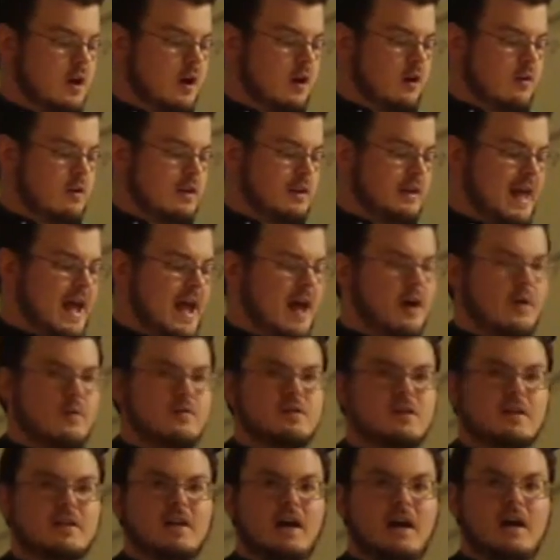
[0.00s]
are
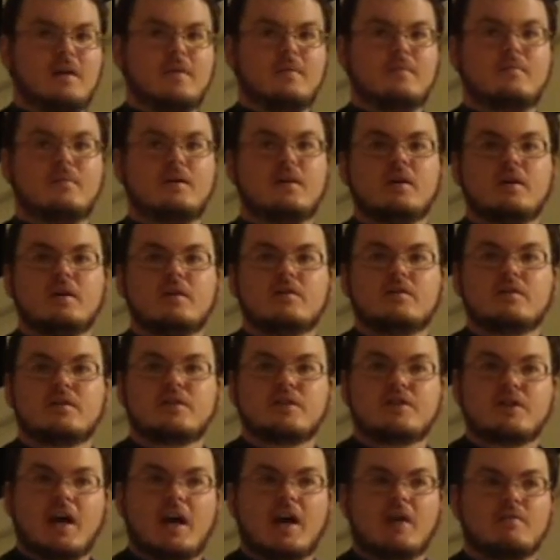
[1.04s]
allowed to come
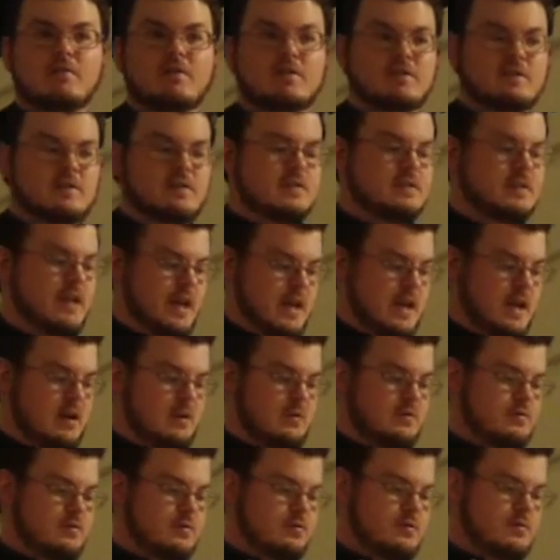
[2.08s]
to Jairus'
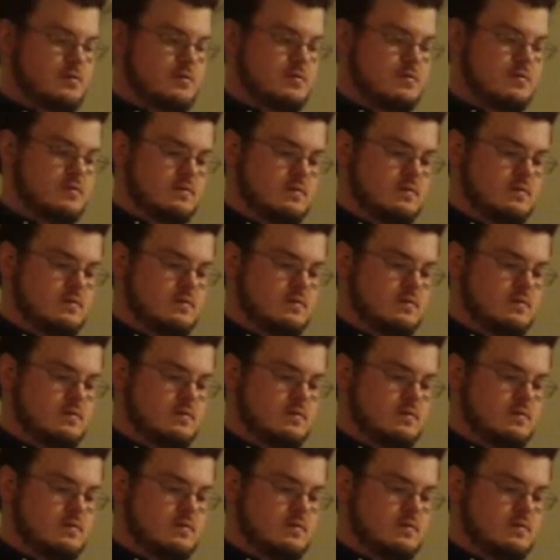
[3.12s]
house.